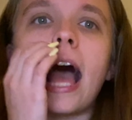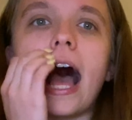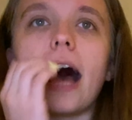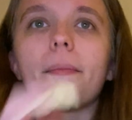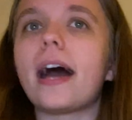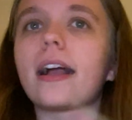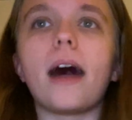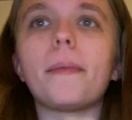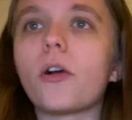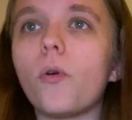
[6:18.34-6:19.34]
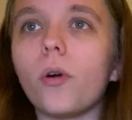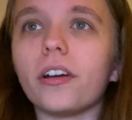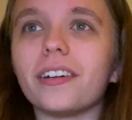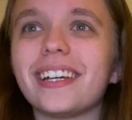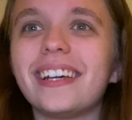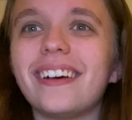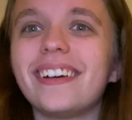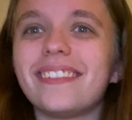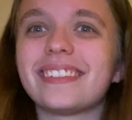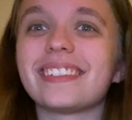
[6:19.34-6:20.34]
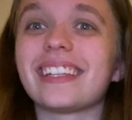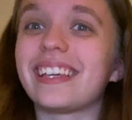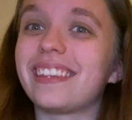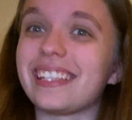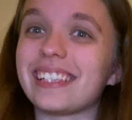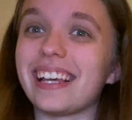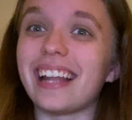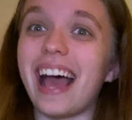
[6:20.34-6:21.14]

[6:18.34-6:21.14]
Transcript: I got my cord. I was like, listen,